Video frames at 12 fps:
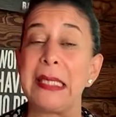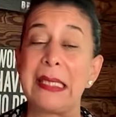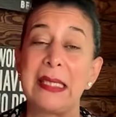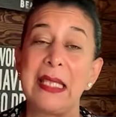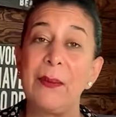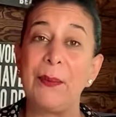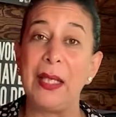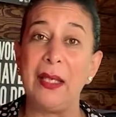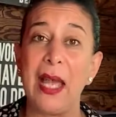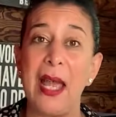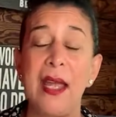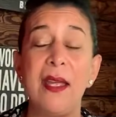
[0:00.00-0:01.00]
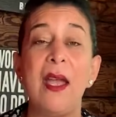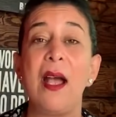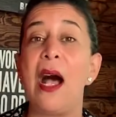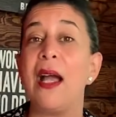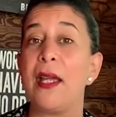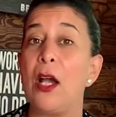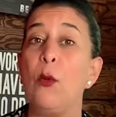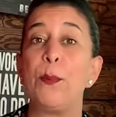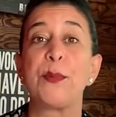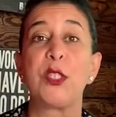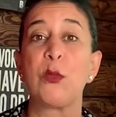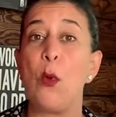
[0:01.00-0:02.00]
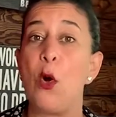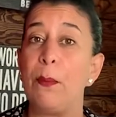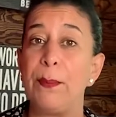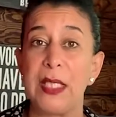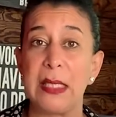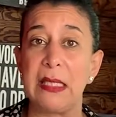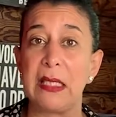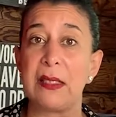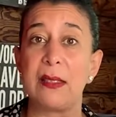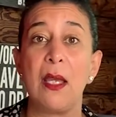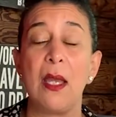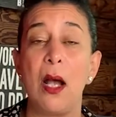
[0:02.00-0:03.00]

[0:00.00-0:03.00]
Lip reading: CPA. I help small business